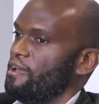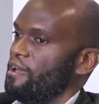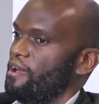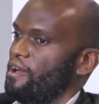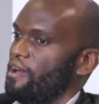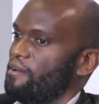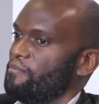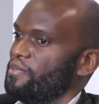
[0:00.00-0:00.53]

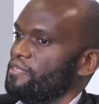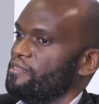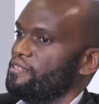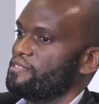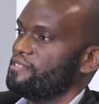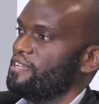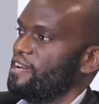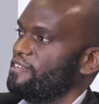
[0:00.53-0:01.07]
in
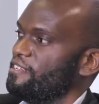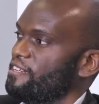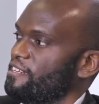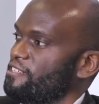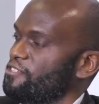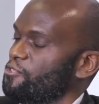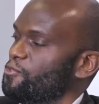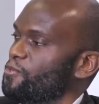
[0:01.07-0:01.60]
this day and
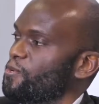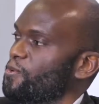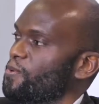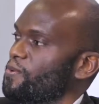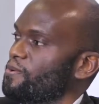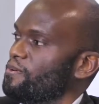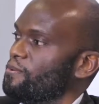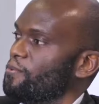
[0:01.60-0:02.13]
age, you
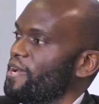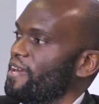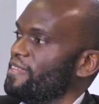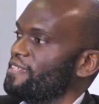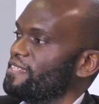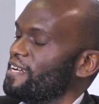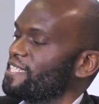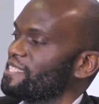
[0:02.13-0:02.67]
know where
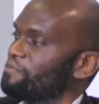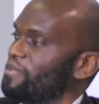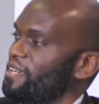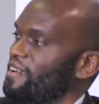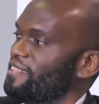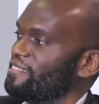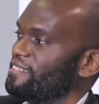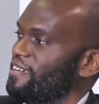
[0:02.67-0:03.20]
the
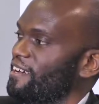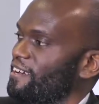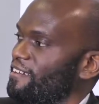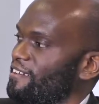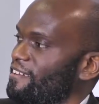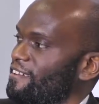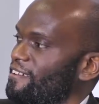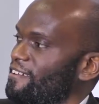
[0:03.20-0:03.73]
taxpayers are.
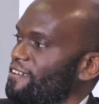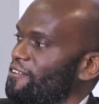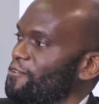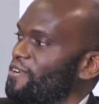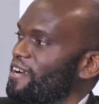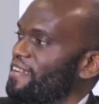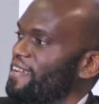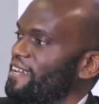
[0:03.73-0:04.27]
You
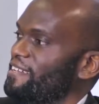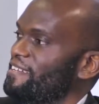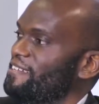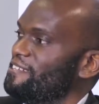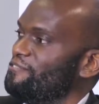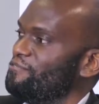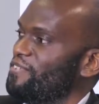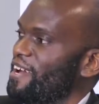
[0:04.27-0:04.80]
can
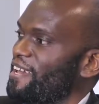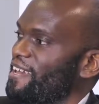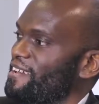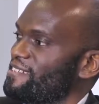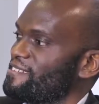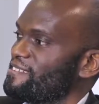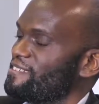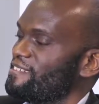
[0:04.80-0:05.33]
identify
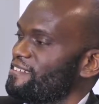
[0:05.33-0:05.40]
us,